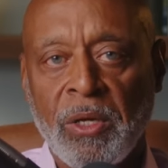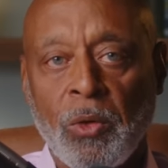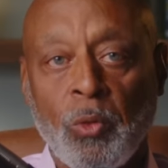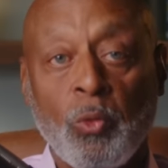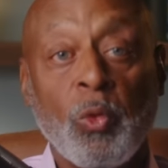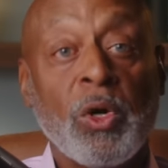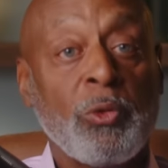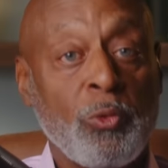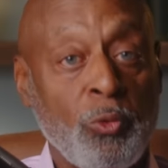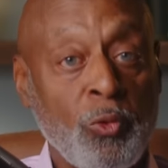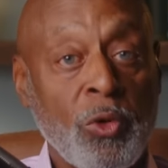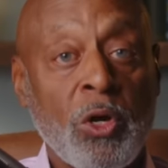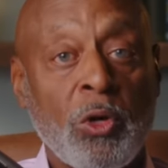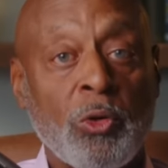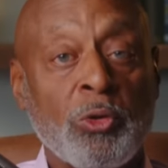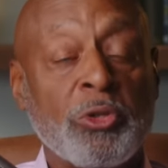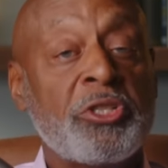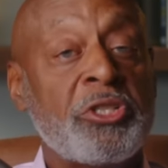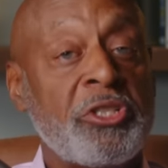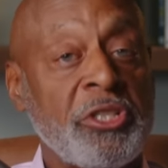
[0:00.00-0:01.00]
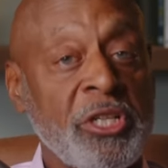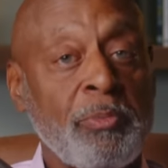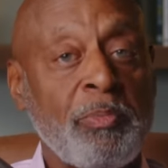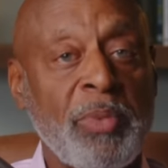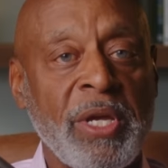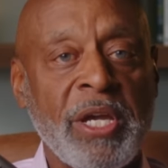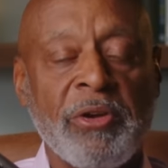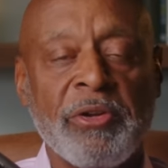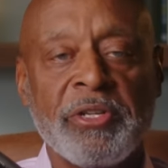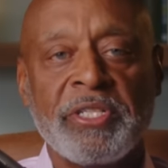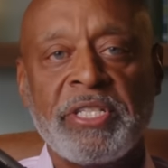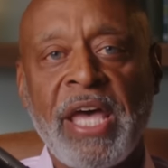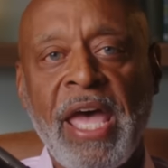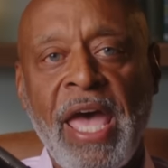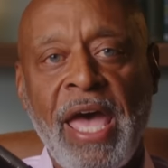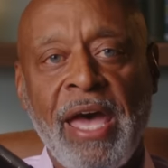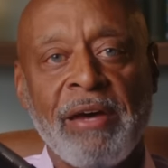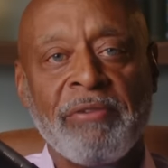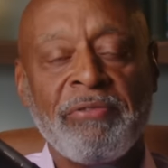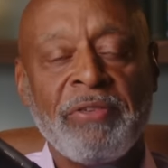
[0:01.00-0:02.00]
What role should parents
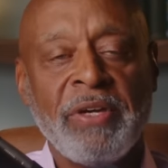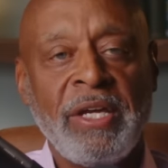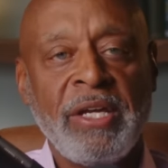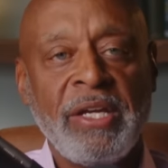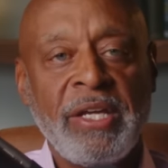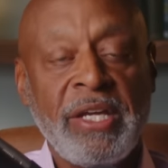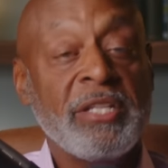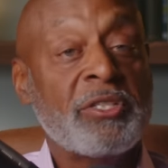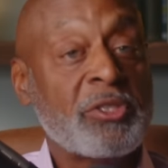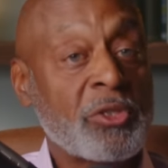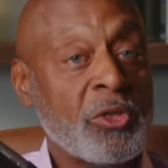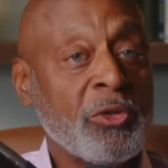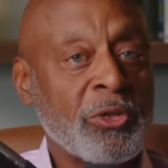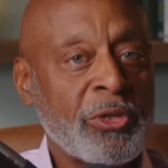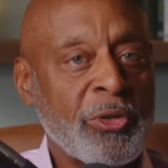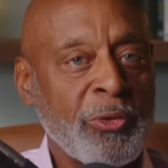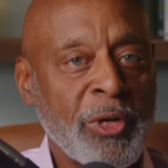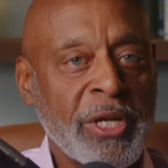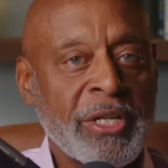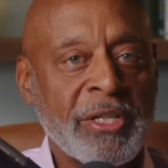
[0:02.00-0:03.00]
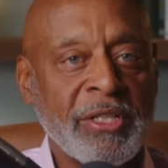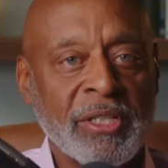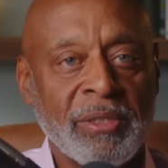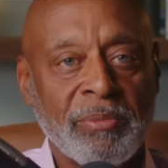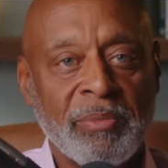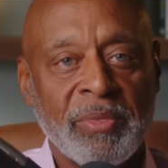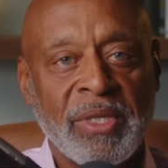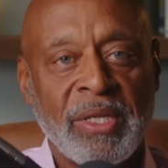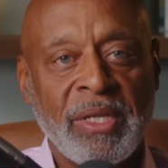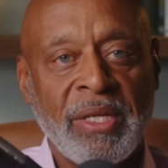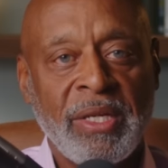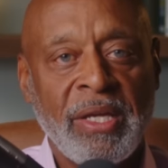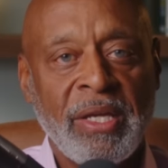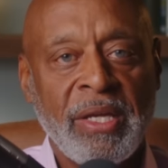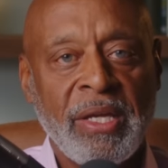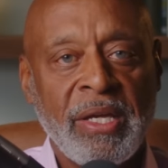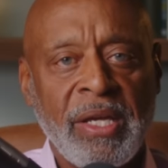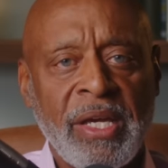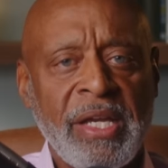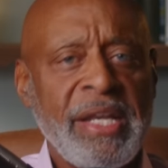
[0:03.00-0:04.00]
have in school curriculum?
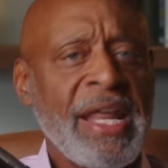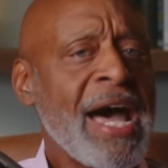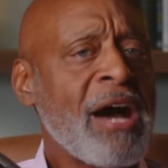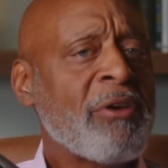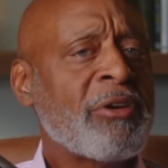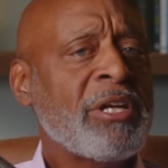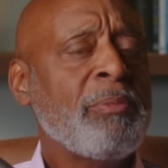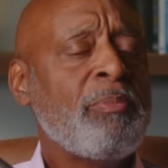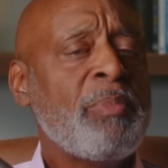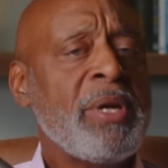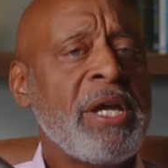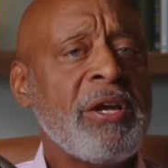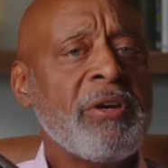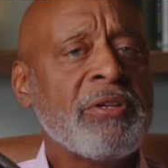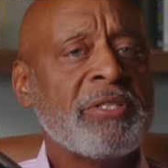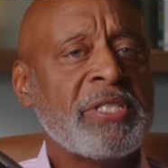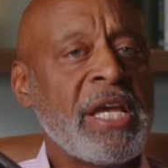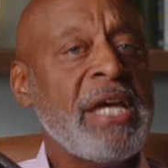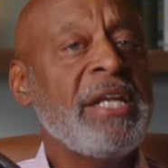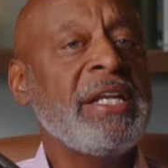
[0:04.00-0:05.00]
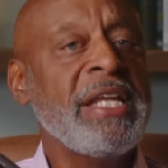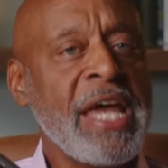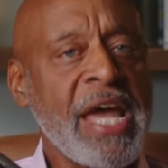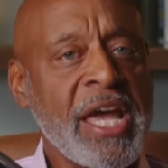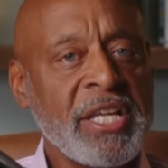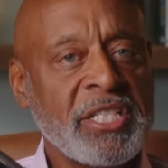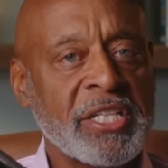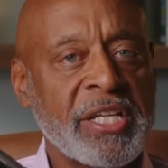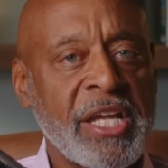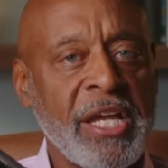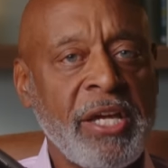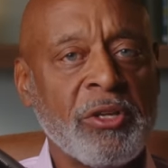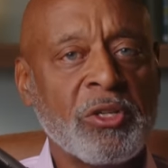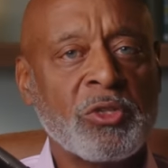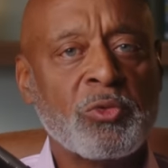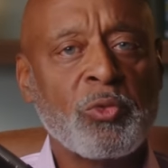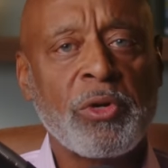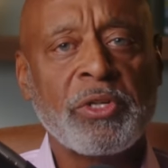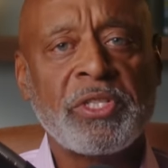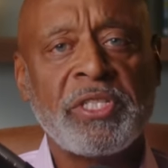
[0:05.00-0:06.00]
And how can parents and
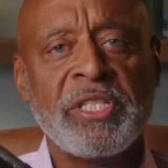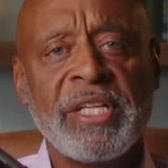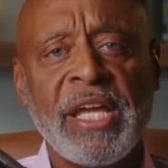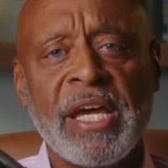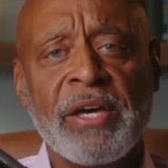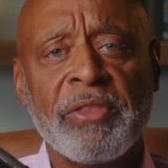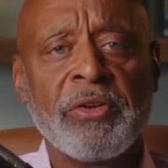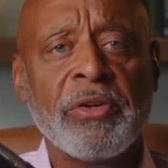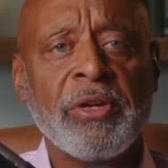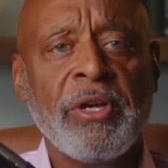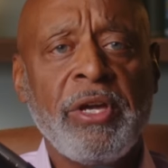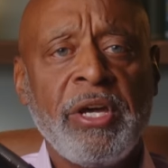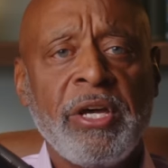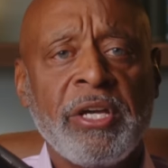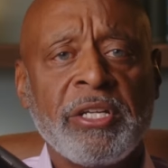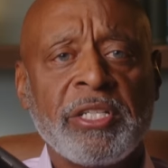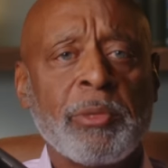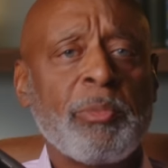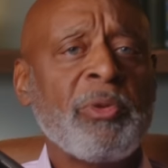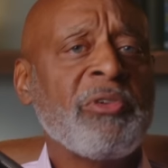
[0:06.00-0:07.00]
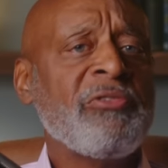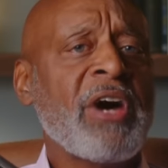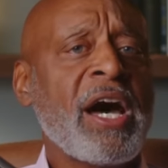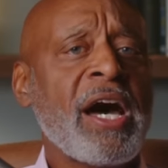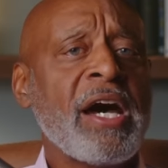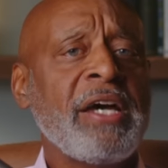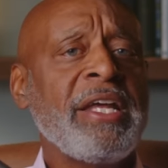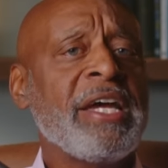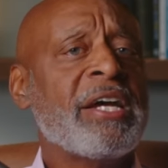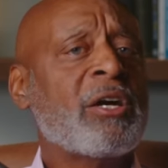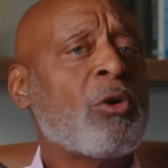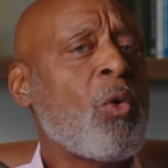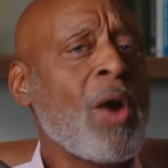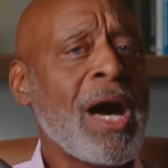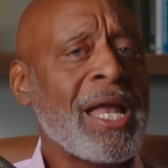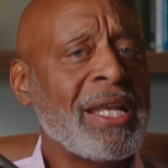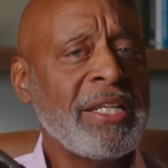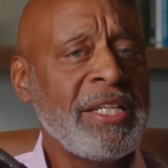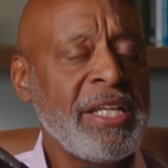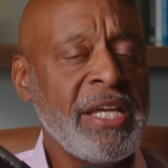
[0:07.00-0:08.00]
educators work together to provide a
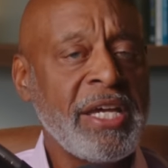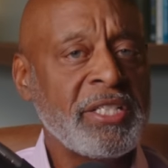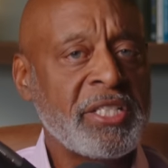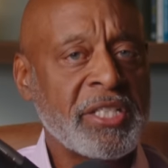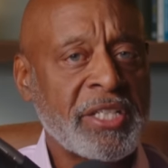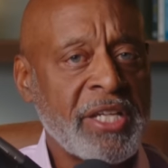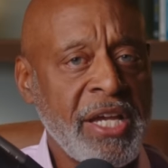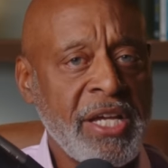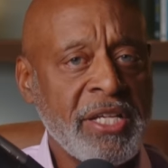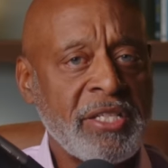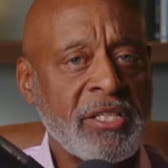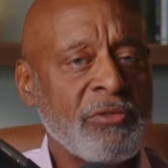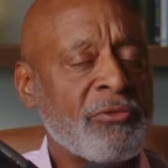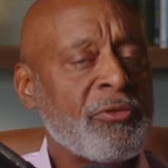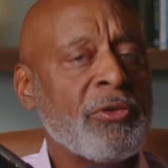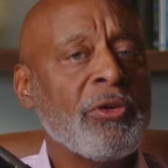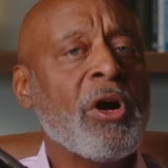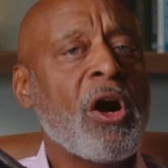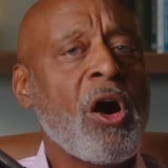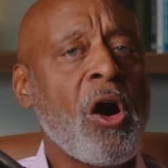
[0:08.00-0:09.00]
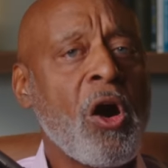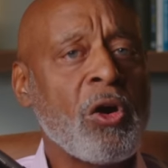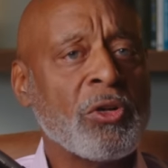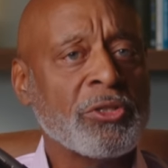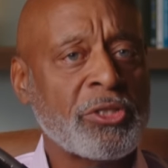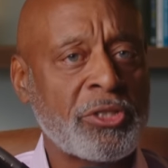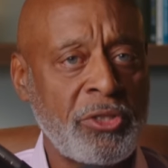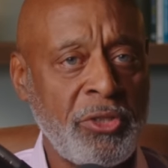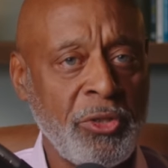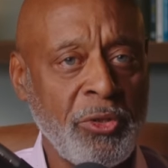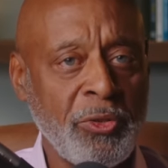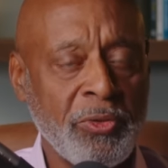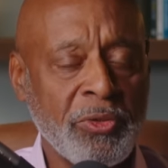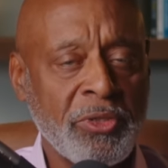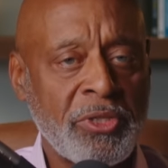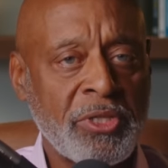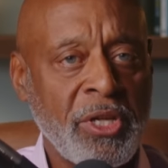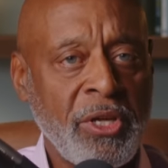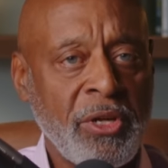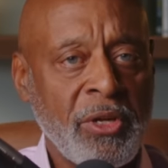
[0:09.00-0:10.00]
quality education for all
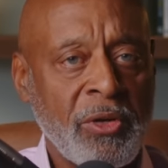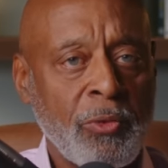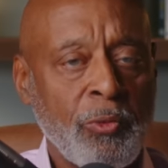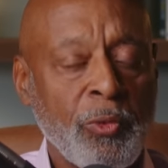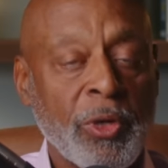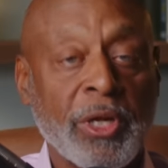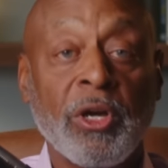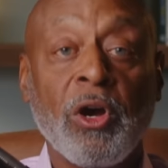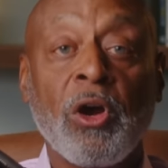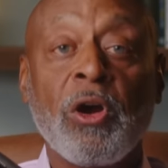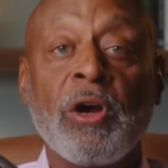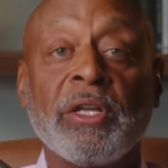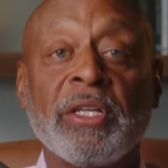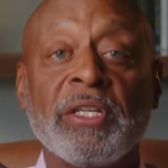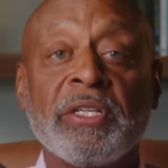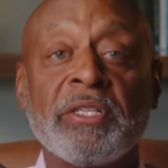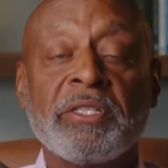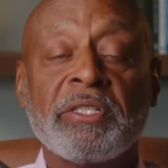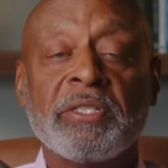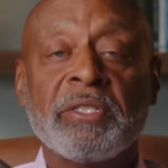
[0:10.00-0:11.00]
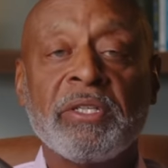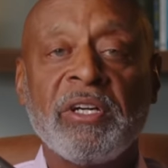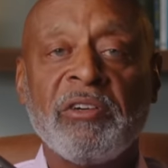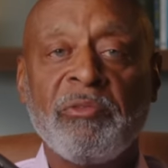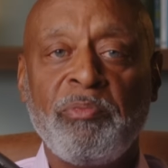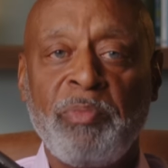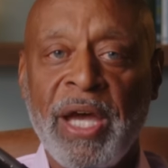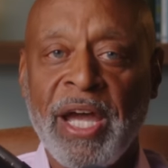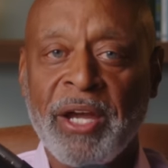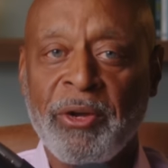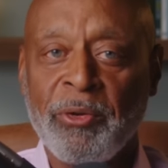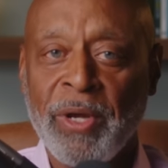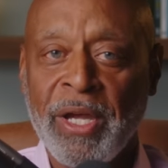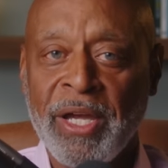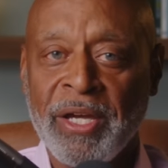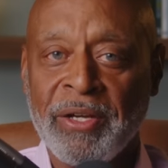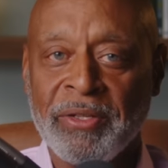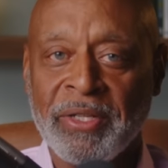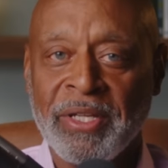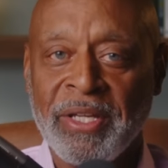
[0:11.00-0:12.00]
students, regardless of
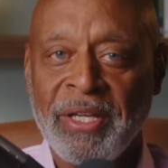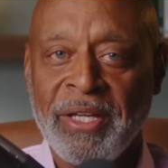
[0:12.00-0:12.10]
background?